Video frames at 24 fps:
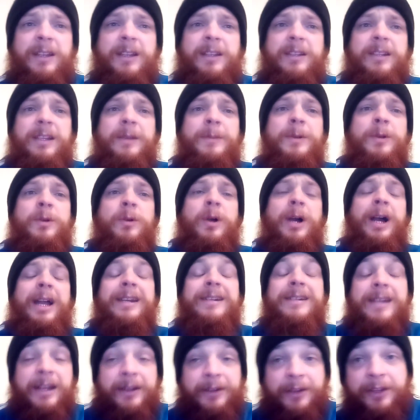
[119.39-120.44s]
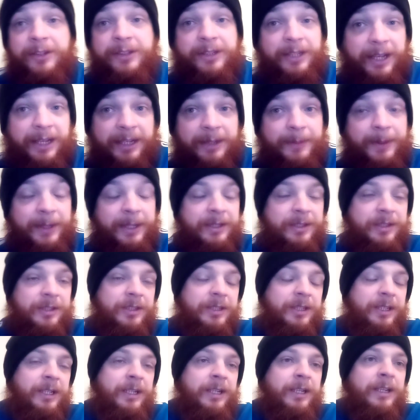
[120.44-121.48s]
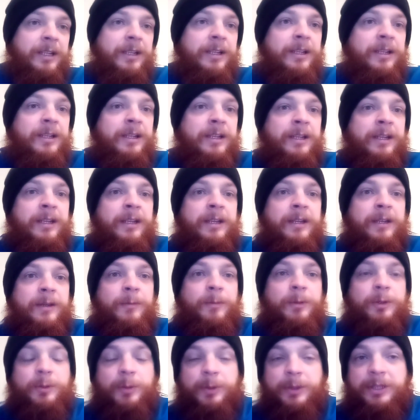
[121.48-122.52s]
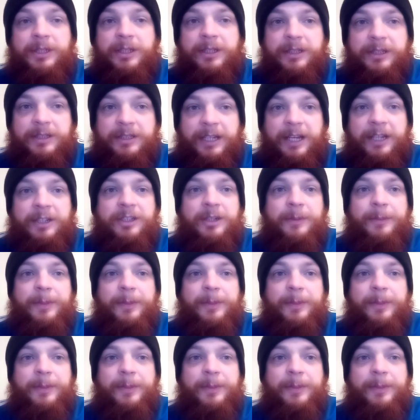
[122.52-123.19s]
Then we got another tag match, which was Sasha